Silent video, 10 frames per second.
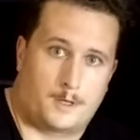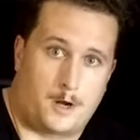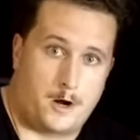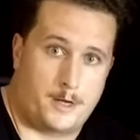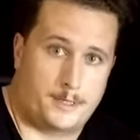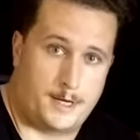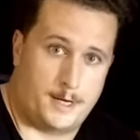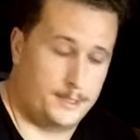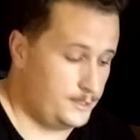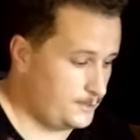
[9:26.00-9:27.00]
Alright
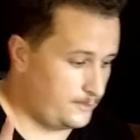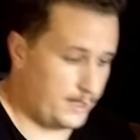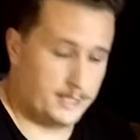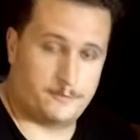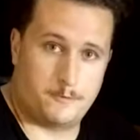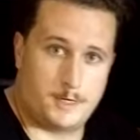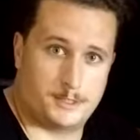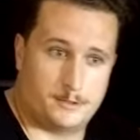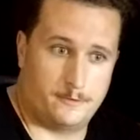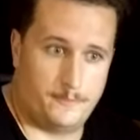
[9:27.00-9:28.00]
guys, thanks for
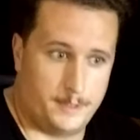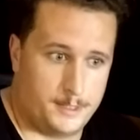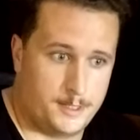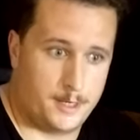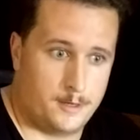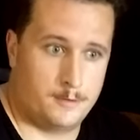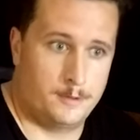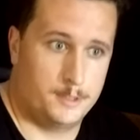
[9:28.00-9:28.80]
watching the video.